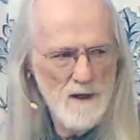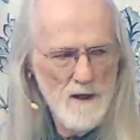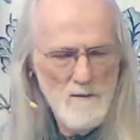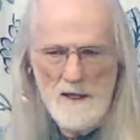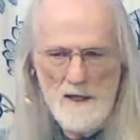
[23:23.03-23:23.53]

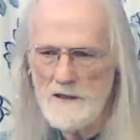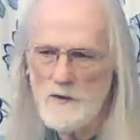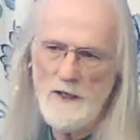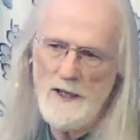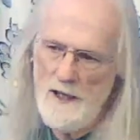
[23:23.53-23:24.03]
Because
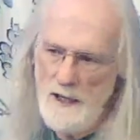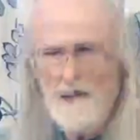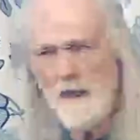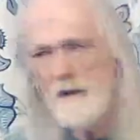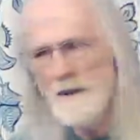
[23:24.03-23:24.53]
when the
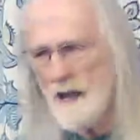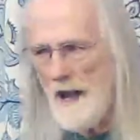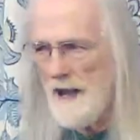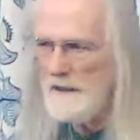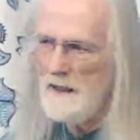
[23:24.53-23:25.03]
ego is
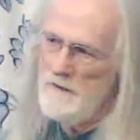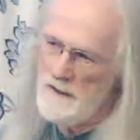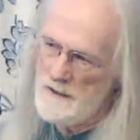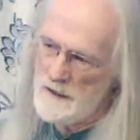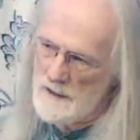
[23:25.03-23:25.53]
active
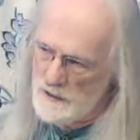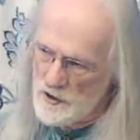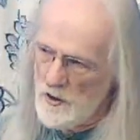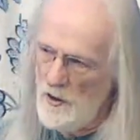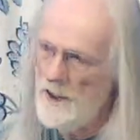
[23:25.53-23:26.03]
and
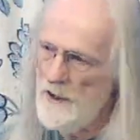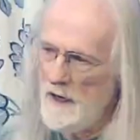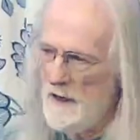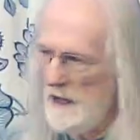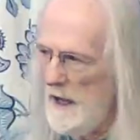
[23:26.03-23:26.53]
controlling
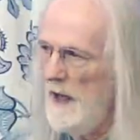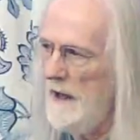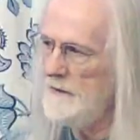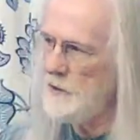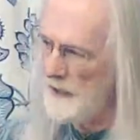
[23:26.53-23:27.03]
our
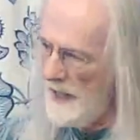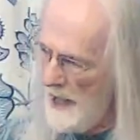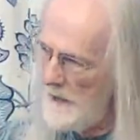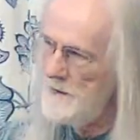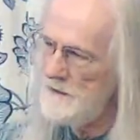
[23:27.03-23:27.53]
lives, what
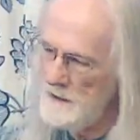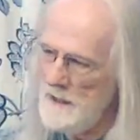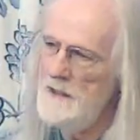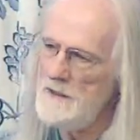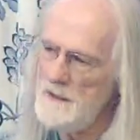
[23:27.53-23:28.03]
happens
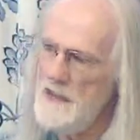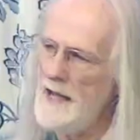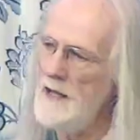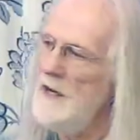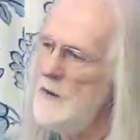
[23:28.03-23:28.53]
is
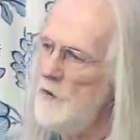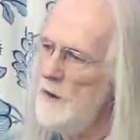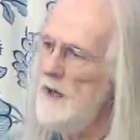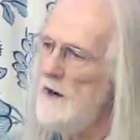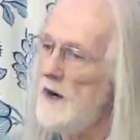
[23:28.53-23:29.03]
that
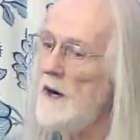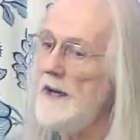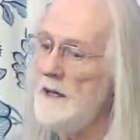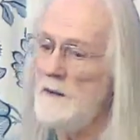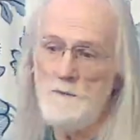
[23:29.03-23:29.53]
we are
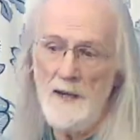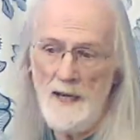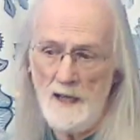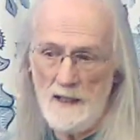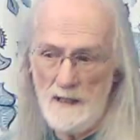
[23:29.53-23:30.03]
in
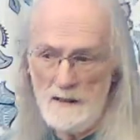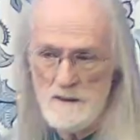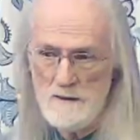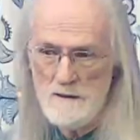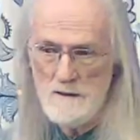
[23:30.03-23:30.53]
pain.
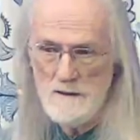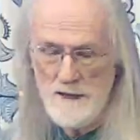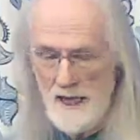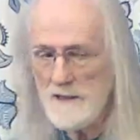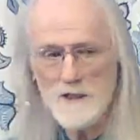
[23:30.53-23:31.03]

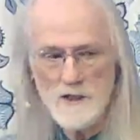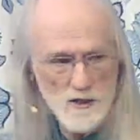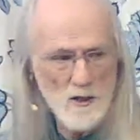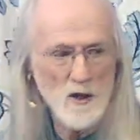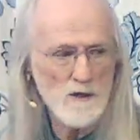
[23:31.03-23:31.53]
That's the
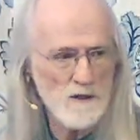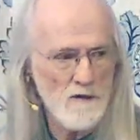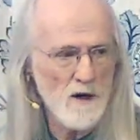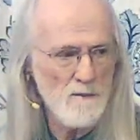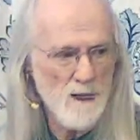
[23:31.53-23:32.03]
source of
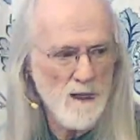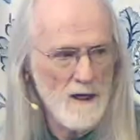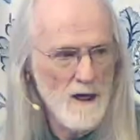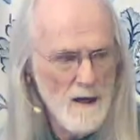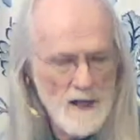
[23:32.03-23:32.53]
our pain.
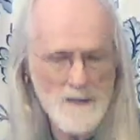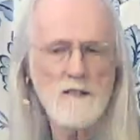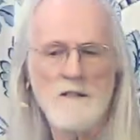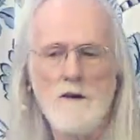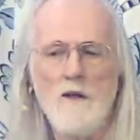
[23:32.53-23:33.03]
That's the
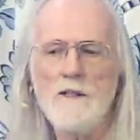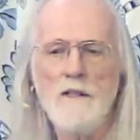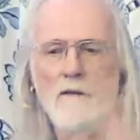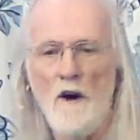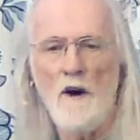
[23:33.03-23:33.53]
source
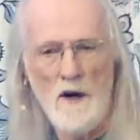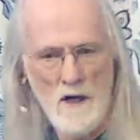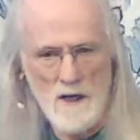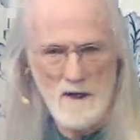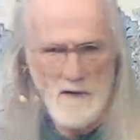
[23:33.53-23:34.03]
of
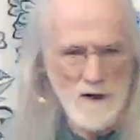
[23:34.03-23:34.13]
all of our